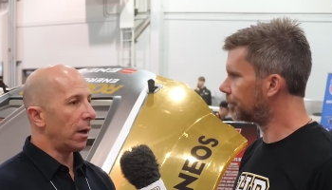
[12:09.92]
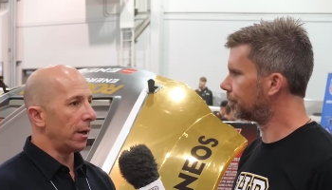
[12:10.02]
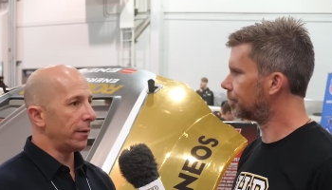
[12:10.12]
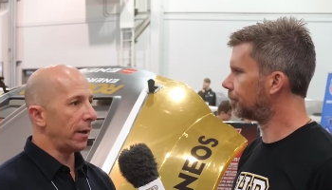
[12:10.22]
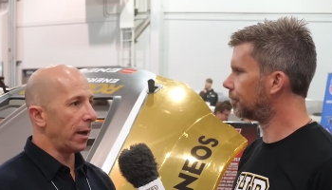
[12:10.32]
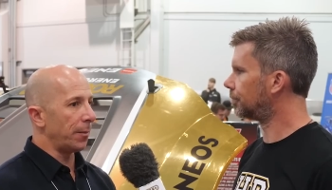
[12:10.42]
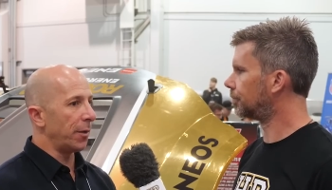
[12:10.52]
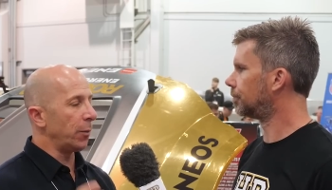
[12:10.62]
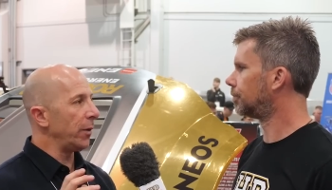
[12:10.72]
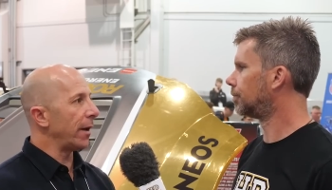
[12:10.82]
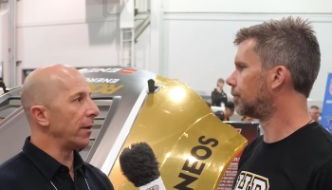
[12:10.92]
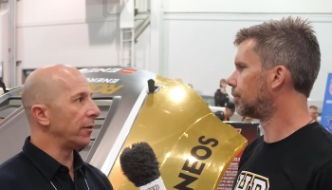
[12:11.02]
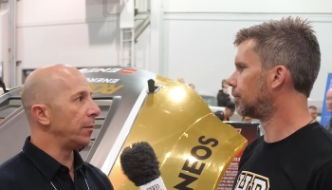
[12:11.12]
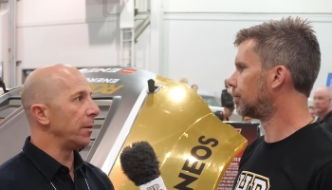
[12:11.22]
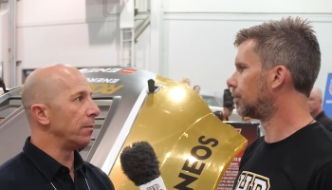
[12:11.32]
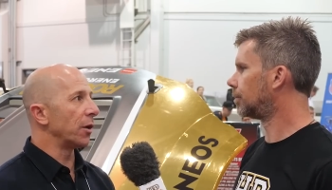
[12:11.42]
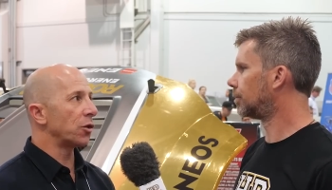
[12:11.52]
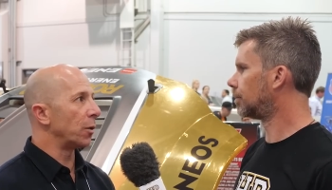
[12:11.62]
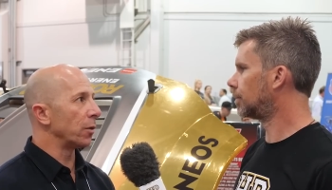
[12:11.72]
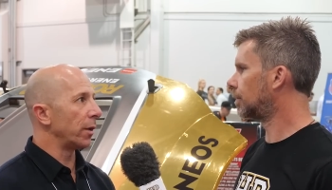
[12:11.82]
Speaker 1: uh, setup, we found this to be
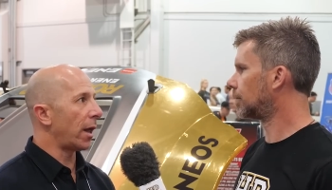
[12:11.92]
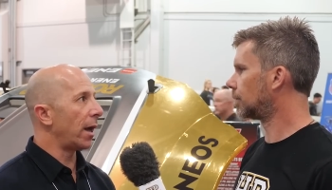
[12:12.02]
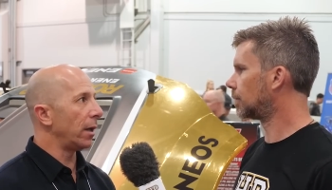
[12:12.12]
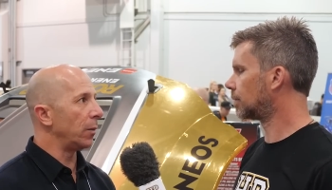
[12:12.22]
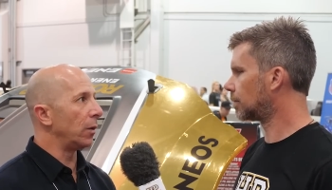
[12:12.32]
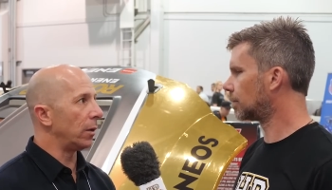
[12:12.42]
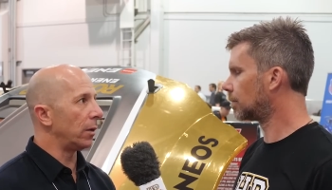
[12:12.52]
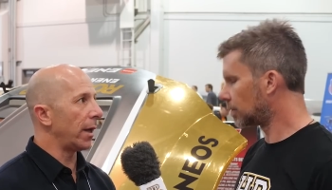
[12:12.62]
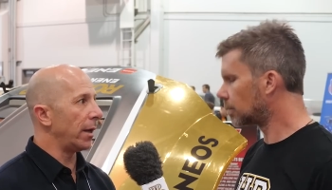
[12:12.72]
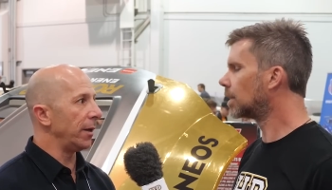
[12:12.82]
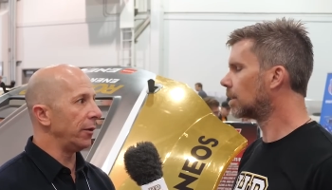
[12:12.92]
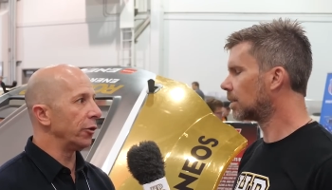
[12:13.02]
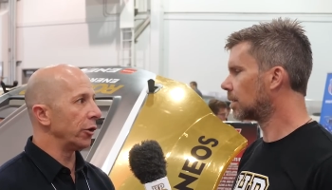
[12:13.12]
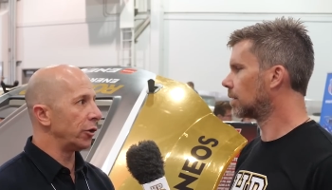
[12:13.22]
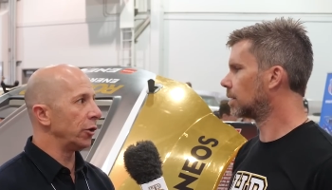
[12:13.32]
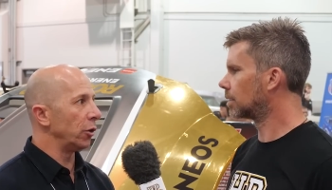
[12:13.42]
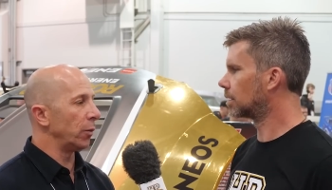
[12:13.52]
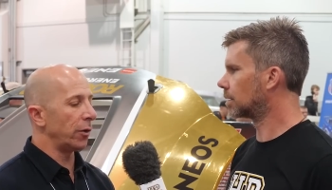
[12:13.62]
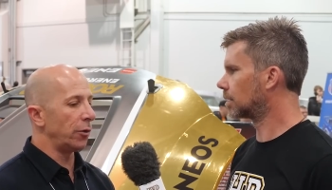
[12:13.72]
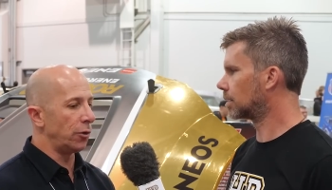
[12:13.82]
much more reliable and easier to
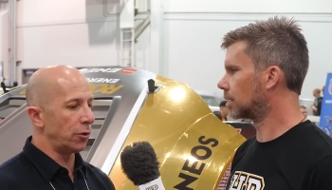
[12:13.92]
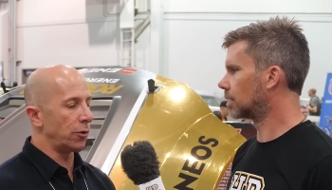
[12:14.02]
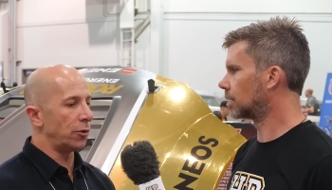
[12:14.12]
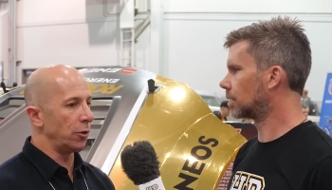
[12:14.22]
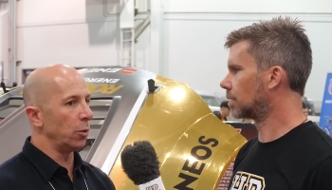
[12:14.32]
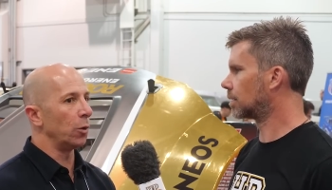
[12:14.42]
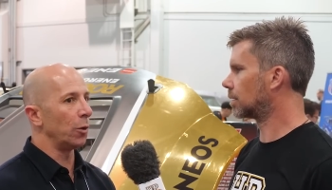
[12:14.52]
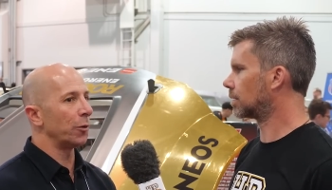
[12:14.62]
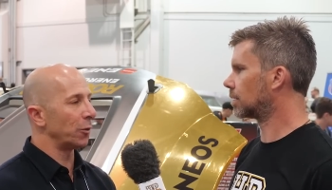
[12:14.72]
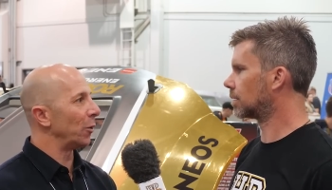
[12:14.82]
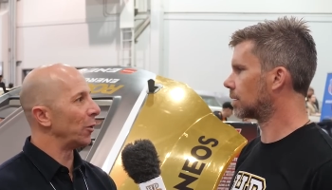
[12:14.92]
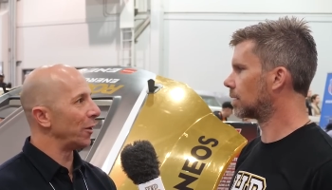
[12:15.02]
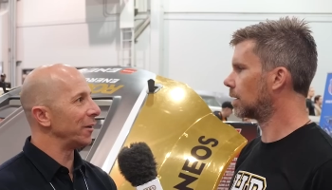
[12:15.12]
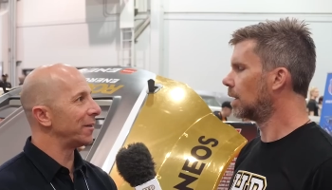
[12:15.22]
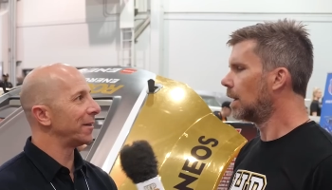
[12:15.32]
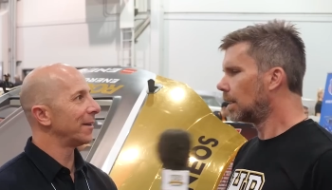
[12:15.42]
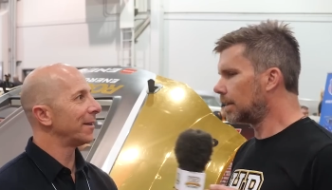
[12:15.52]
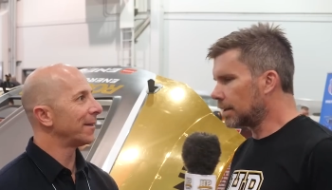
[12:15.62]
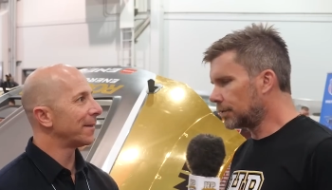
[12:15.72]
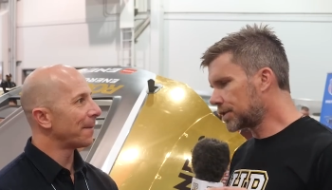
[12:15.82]
tune with dual solenoids.
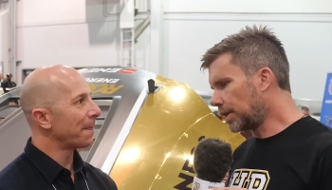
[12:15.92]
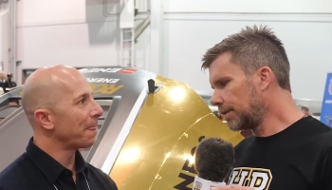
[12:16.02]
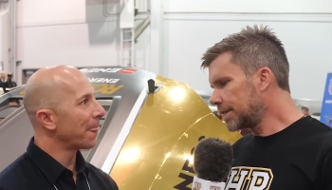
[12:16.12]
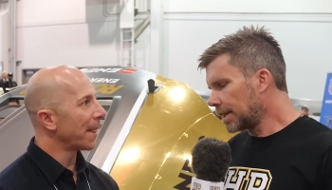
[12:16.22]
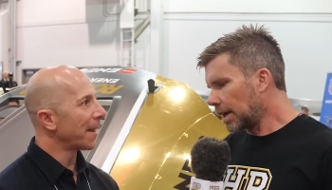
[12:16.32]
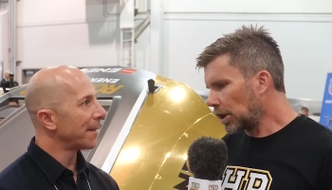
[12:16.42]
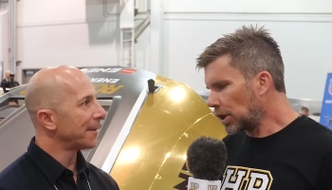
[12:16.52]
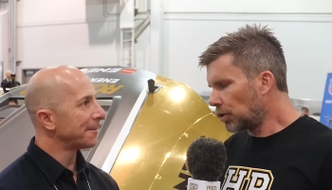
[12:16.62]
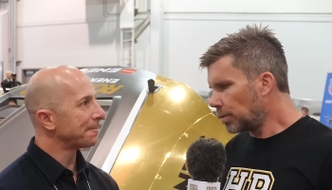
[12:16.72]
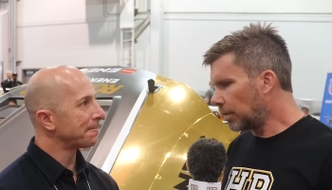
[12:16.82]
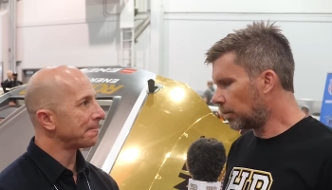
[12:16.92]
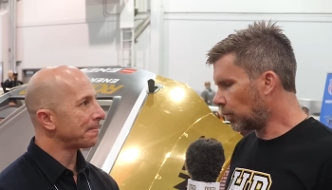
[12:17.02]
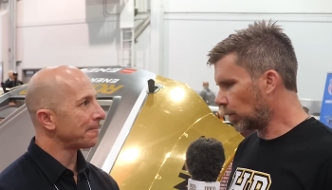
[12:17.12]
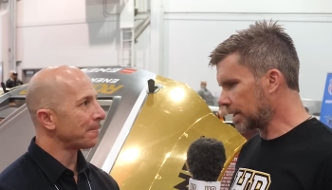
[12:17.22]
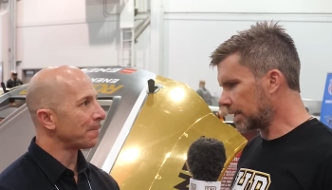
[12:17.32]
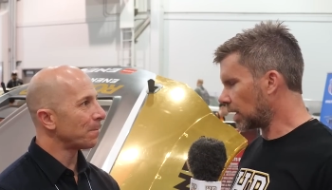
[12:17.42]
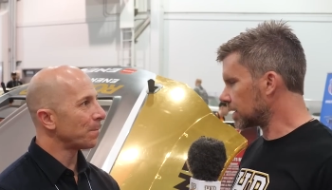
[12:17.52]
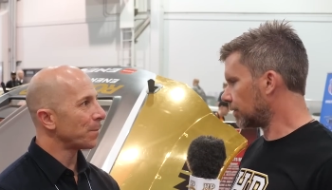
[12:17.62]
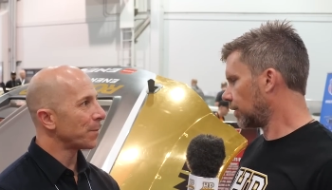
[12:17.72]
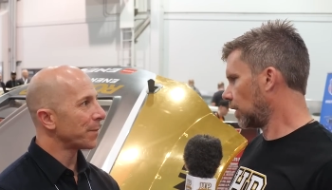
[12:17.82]
Speaker 2: Dive into that a little bit more
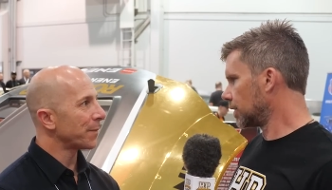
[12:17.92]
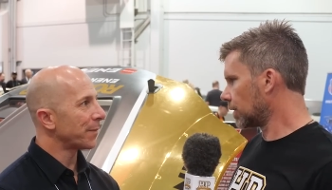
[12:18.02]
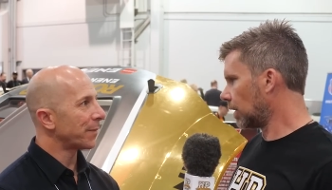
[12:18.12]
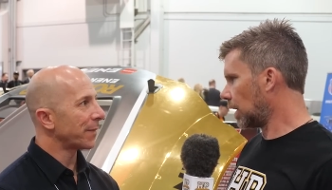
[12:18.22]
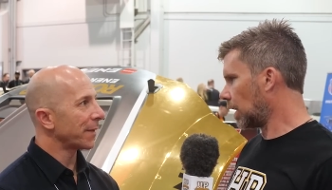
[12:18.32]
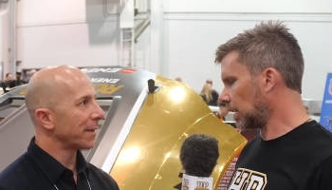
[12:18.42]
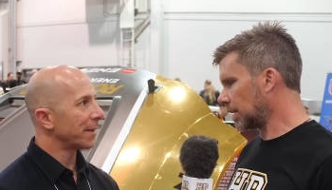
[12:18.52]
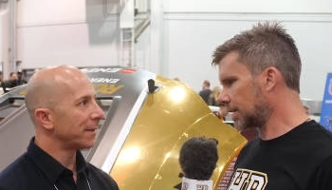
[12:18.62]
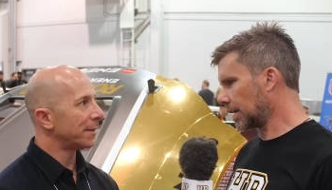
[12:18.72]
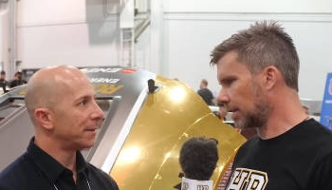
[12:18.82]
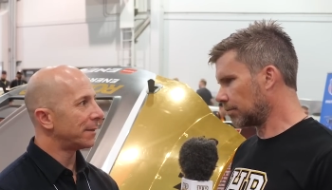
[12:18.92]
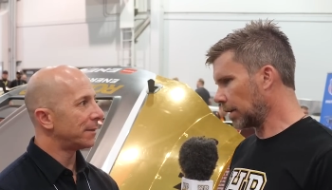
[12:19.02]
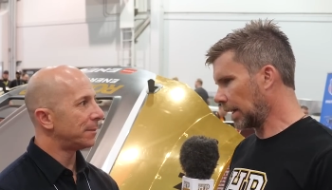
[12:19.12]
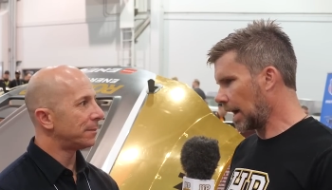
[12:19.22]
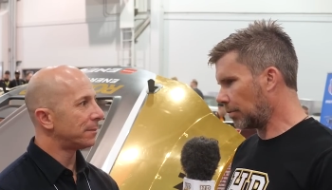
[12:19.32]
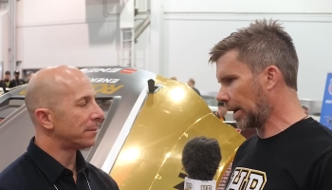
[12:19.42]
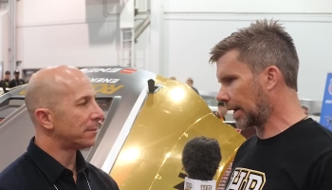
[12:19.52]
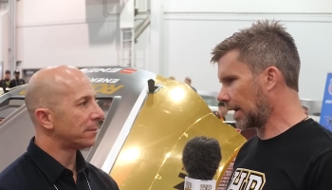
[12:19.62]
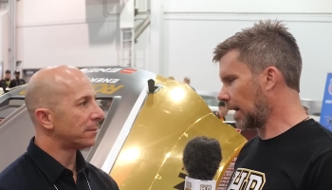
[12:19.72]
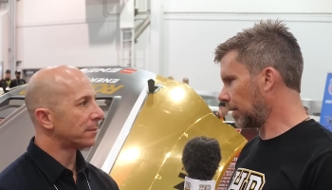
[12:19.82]
detail. So for those who are listening and really aren't
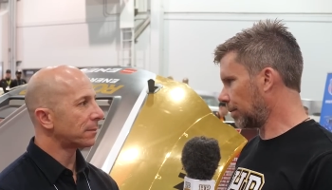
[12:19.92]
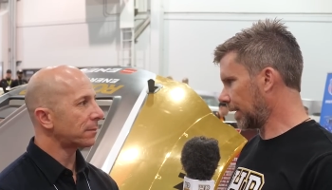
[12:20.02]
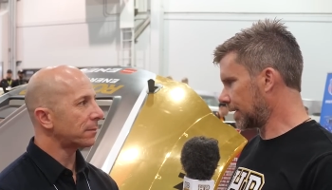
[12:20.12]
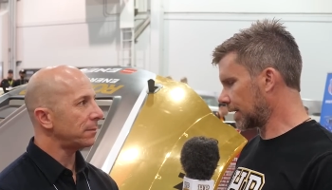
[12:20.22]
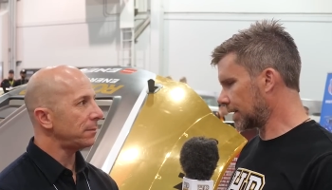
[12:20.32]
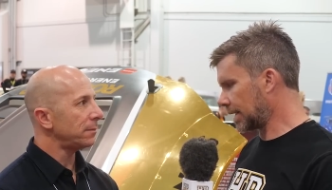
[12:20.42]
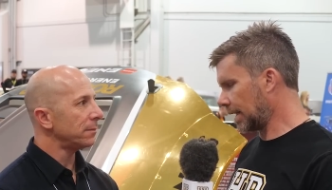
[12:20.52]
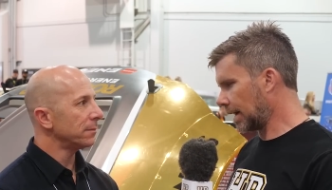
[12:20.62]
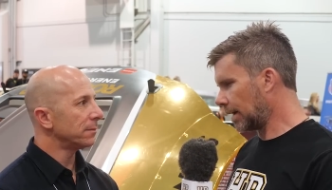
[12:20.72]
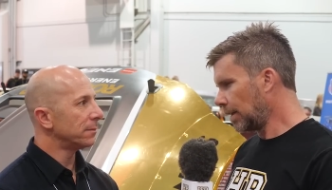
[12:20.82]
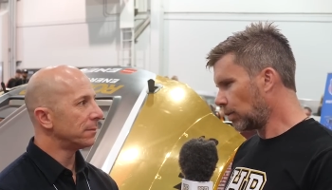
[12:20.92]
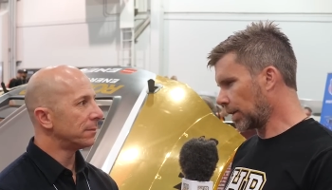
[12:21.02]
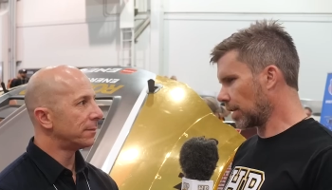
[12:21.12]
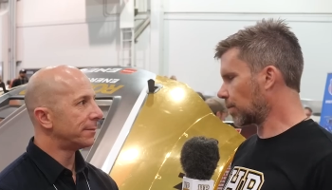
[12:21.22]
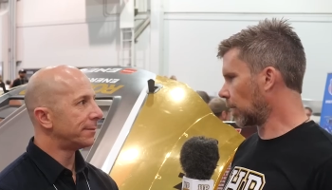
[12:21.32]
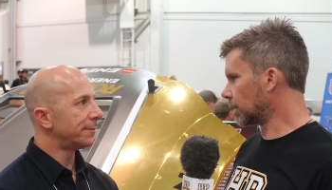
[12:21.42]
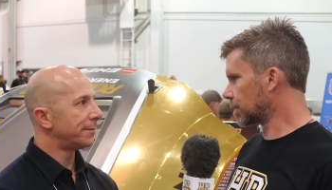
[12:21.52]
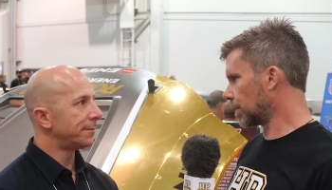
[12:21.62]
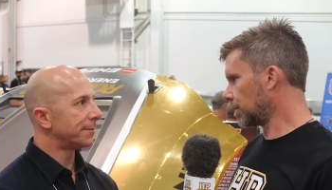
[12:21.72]
picking up the pieces here, one of the problems with the